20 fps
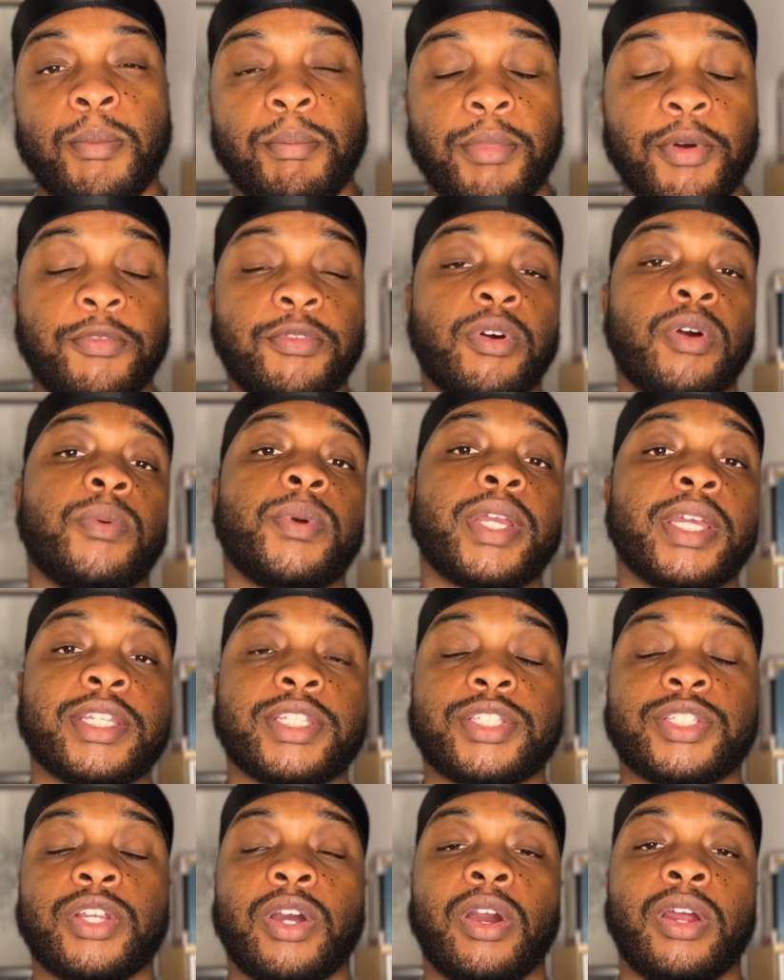Before we get
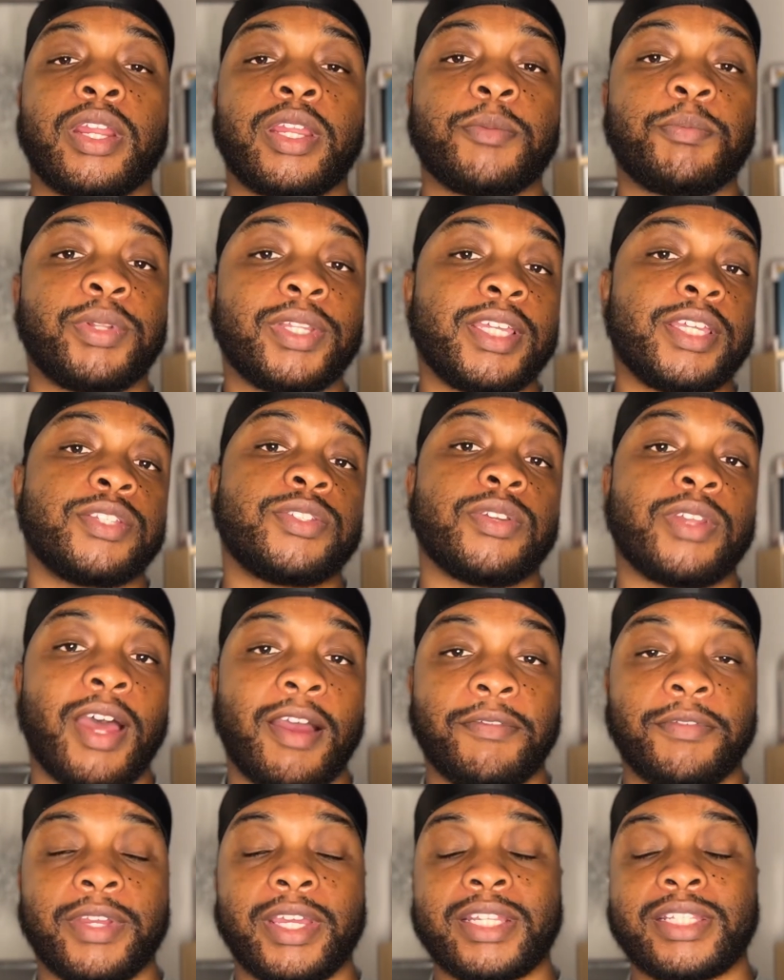started, please do
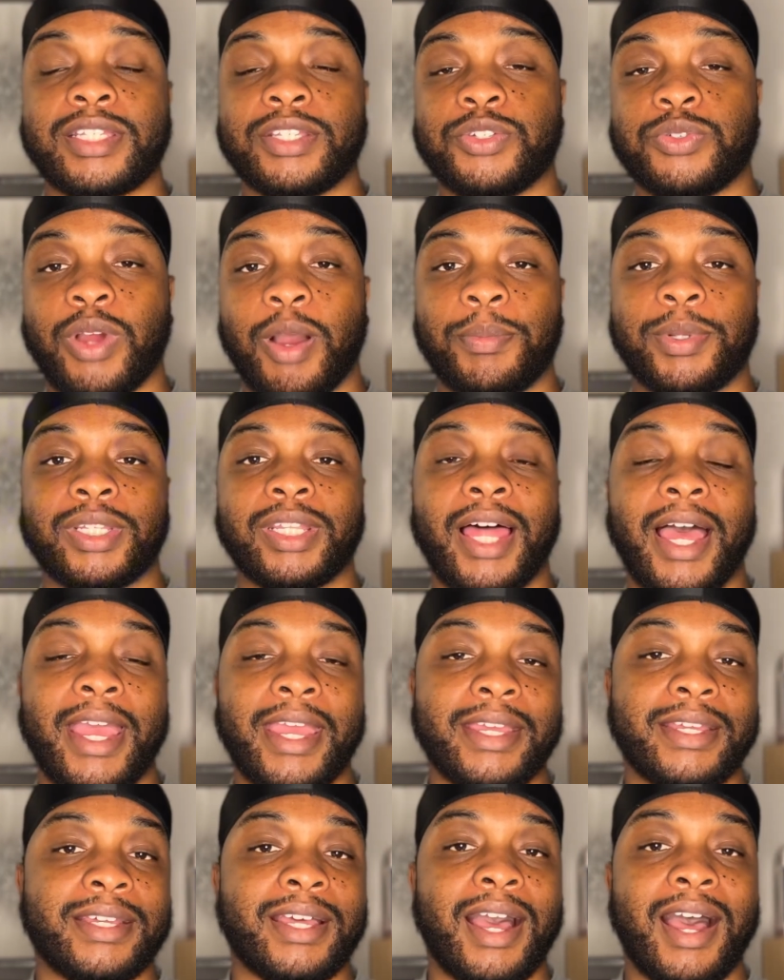not forget to drop a
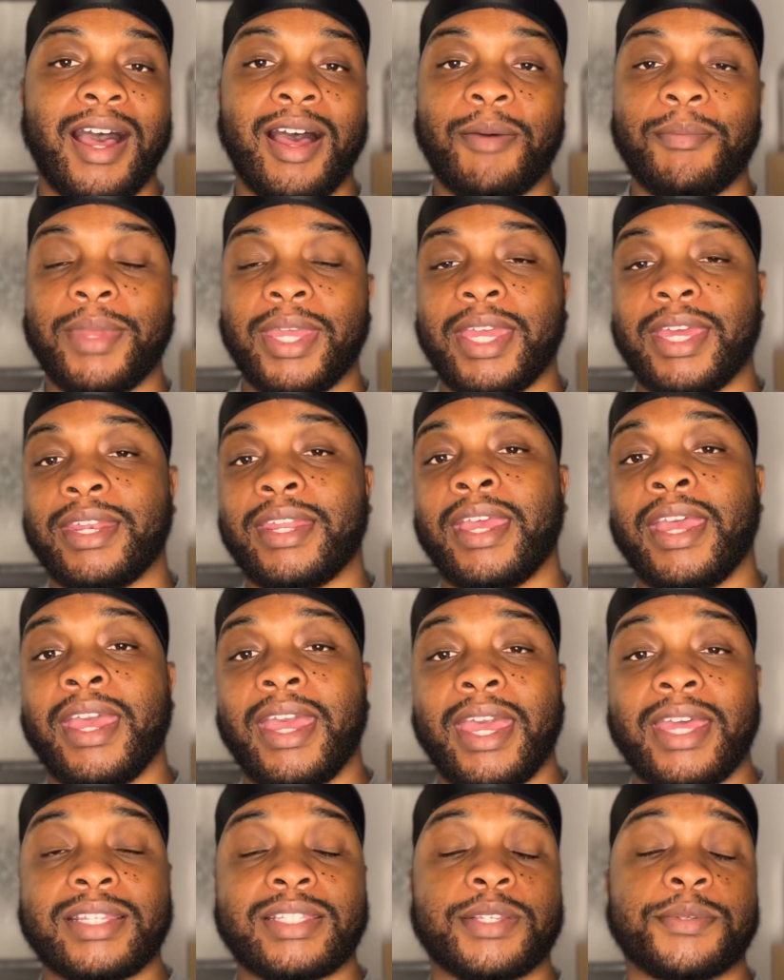like, comment,
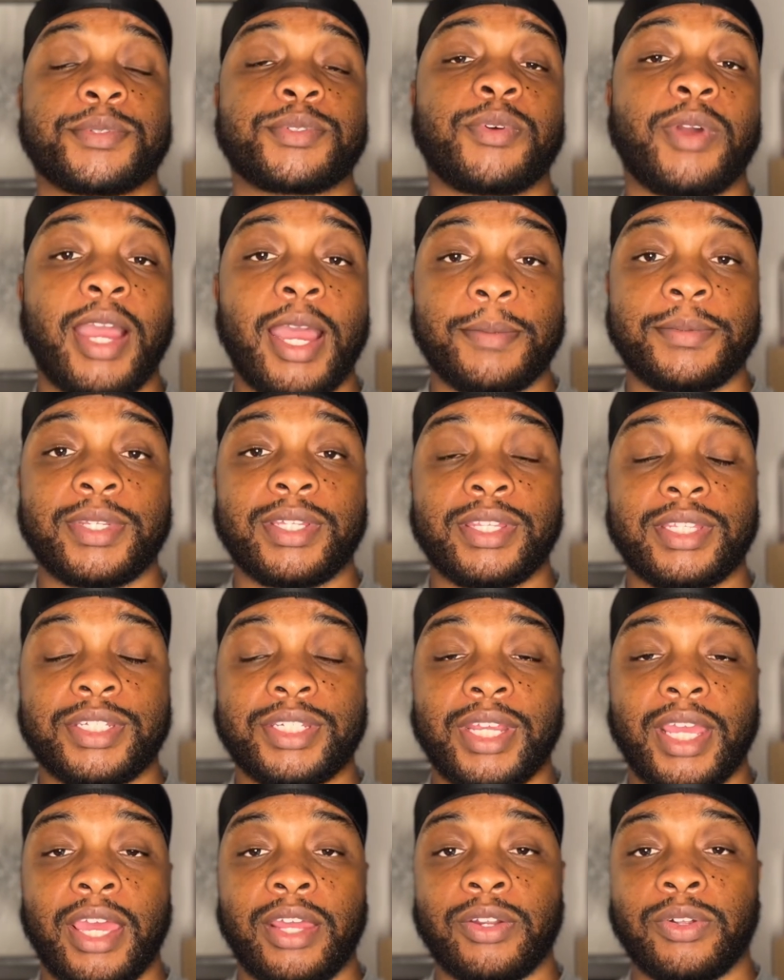and subscribe to the
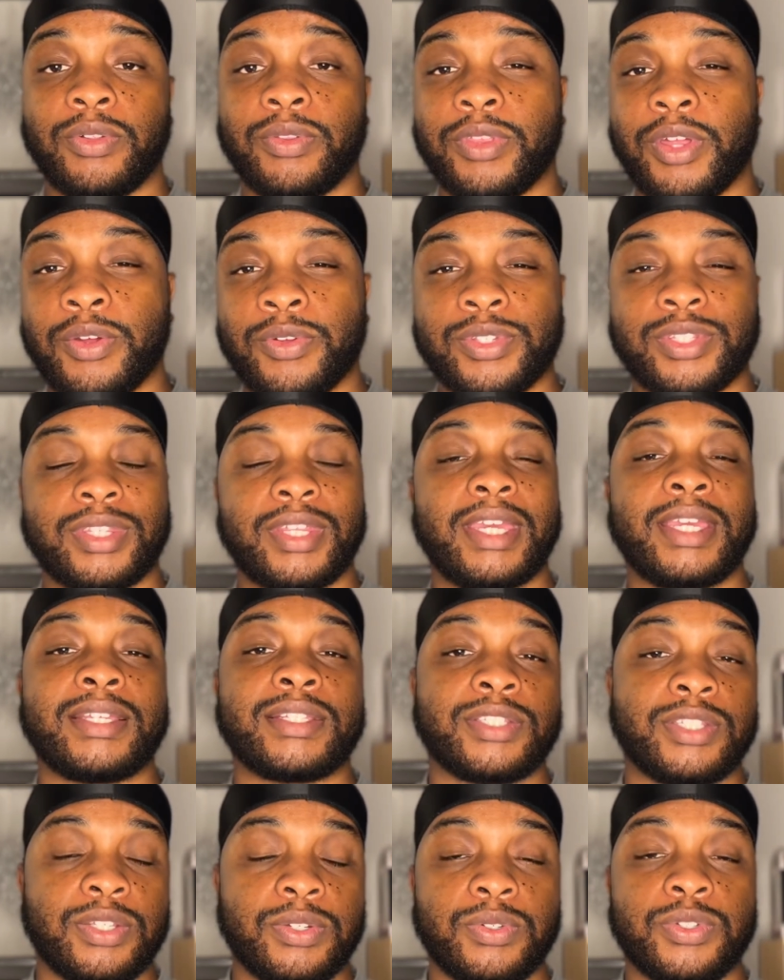channel. Those
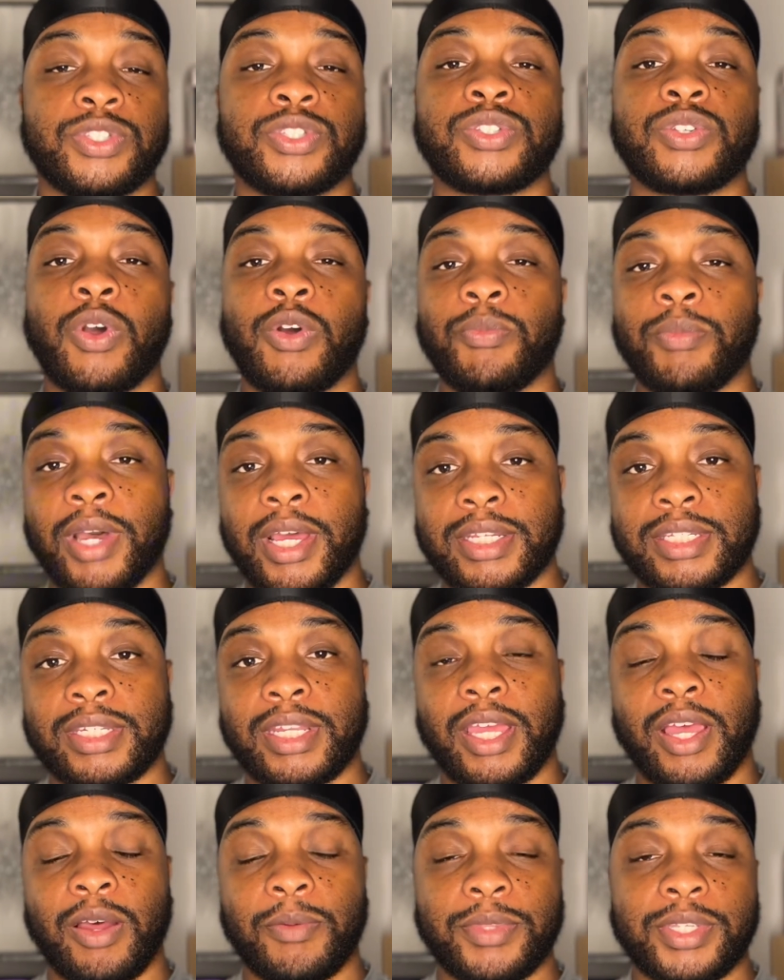things do so much
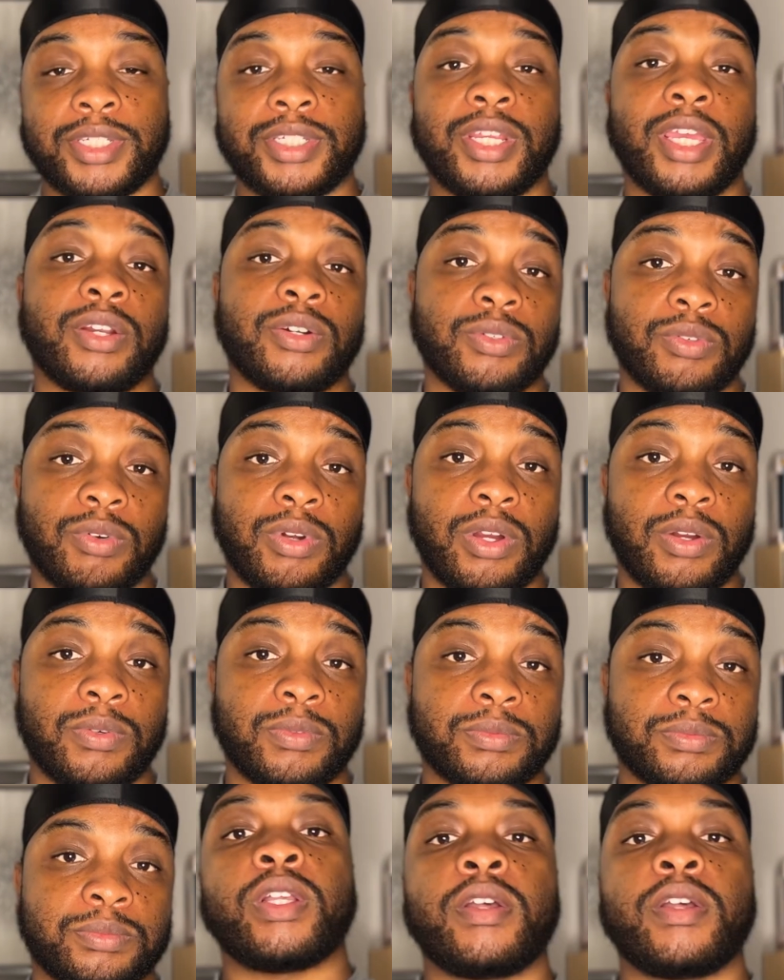to help this channel grow.